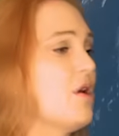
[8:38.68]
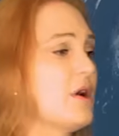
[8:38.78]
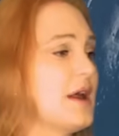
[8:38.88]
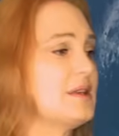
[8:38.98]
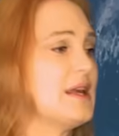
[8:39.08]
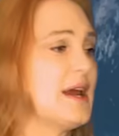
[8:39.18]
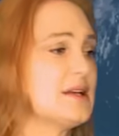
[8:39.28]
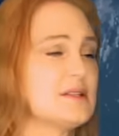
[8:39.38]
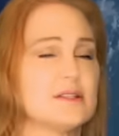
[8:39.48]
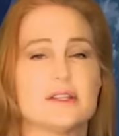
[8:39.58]
are at the
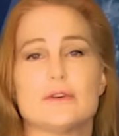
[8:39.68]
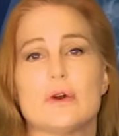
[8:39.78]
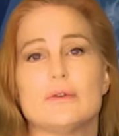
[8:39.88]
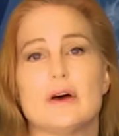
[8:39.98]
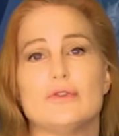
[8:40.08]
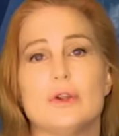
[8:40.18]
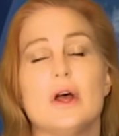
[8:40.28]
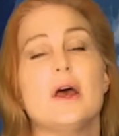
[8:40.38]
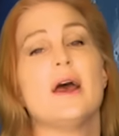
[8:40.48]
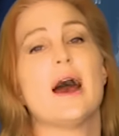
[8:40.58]
S0 level.
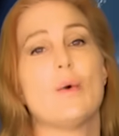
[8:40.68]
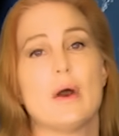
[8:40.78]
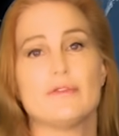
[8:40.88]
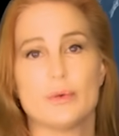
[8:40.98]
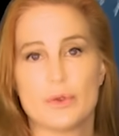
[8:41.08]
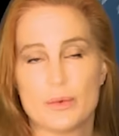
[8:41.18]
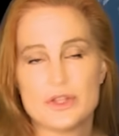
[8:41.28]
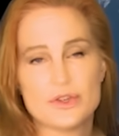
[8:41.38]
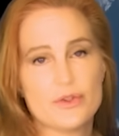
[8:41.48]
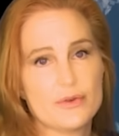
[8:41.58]
However, with
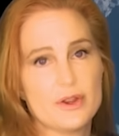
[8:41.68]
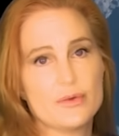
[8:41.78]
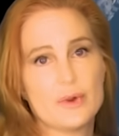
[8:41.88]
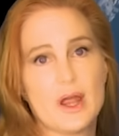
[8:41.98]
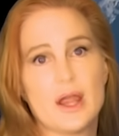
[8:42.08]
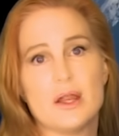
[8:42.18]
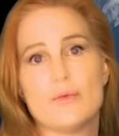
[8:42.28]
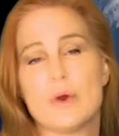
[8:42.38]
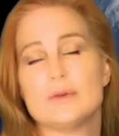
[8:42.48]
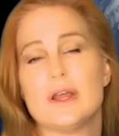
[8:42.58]
region 3380
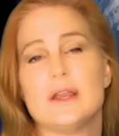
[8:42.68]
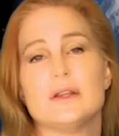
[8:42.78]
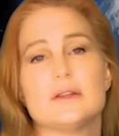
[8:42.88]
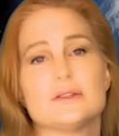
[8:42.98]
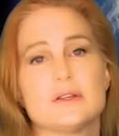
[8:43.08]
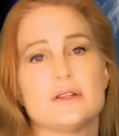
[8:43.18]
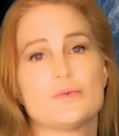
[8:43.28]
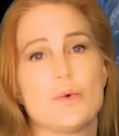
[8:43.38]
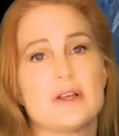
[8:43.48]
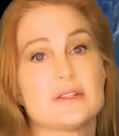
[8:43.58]
rotating to the
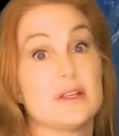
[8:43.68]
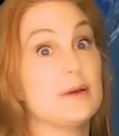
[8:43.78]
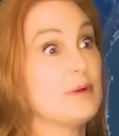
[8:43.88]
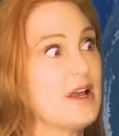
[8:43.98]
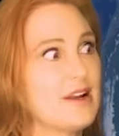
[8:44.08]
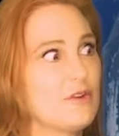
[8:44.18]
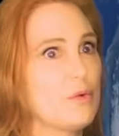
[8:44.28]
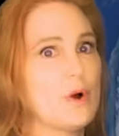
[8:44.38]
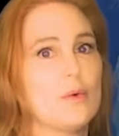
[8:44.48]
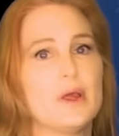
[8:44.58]
sun's west limb and kind of
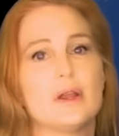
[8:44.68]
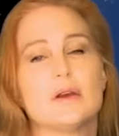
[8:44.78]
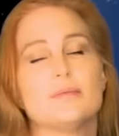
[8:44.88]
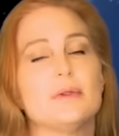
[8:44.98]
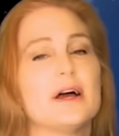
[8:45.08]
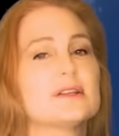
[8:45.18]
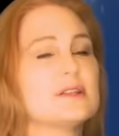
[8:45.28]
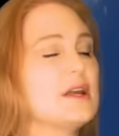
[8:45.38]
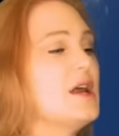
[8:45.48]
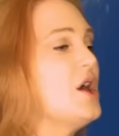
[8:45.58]
growing in
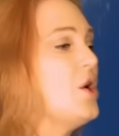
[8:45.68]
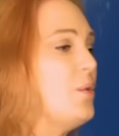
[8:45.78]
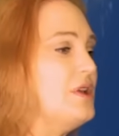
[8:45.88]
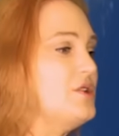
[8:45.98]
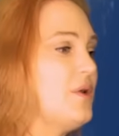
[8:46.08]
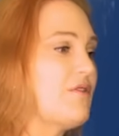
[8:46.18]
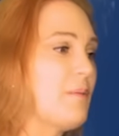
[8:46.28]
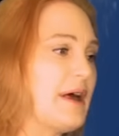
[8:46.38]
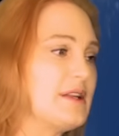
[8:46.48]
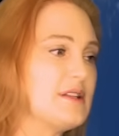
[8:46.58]
complexity, we do have
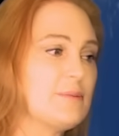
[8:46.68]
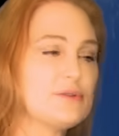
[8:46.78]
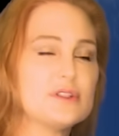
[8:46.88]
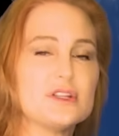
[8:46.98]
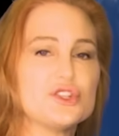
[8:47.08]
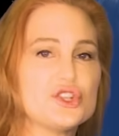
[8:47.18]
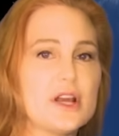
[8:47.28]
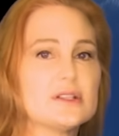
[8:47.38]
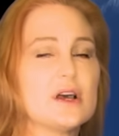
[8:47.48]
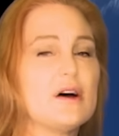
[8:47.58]
about a 10%
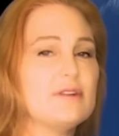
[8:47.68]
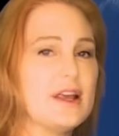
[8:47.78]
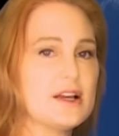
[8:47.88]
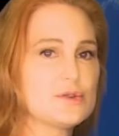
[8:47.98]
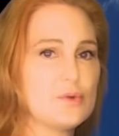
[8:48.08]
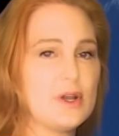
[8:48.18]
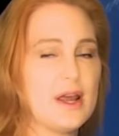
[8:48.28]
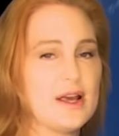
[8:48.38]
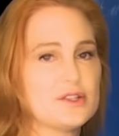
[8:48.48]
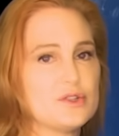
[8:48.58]
chance of an S1
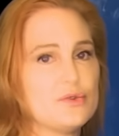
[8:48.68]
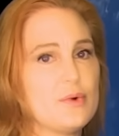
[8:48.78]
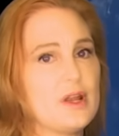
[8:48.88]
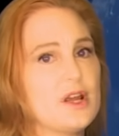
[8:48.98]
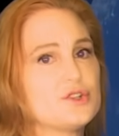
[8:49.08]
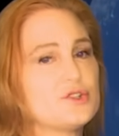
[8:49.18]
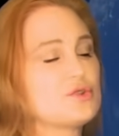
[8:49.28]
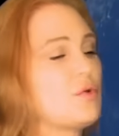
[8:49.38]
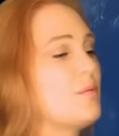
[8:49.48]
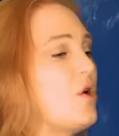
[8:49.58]
to S2 radiation
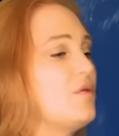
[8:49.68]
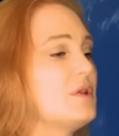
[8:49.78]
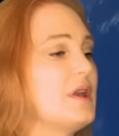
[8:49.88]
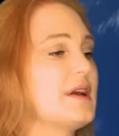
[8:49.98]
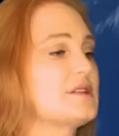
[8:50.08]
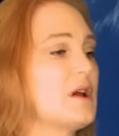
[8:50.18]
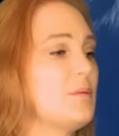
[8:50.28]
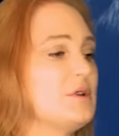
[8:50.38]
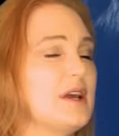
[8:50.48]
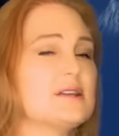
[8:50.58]
storm over the next
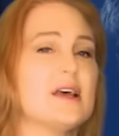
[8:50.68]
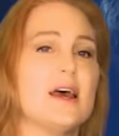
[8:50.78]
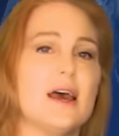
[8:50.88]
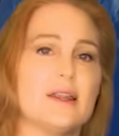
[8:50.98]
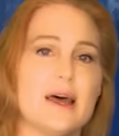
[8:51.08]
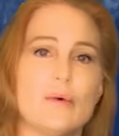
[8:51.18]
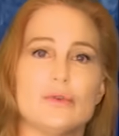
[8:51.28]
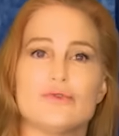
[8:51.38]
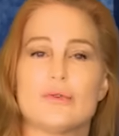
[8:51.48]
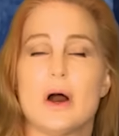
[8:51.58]
couple days, and that
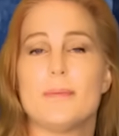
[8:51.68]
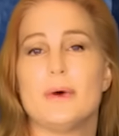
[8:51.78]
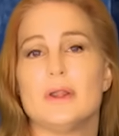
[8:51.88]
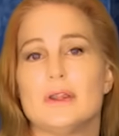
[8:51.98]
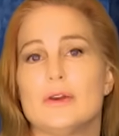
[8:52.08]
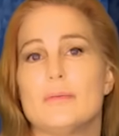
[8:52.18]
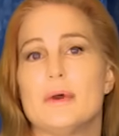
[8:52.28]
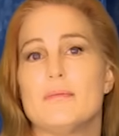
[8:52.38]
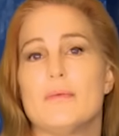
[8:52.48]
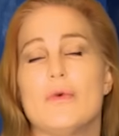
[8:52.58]
will drop a little
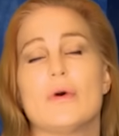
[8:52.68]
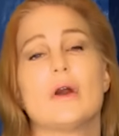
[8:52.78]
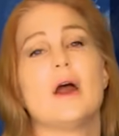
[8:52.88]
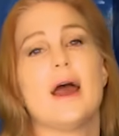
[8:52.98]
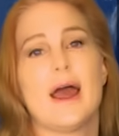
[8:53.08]
bit more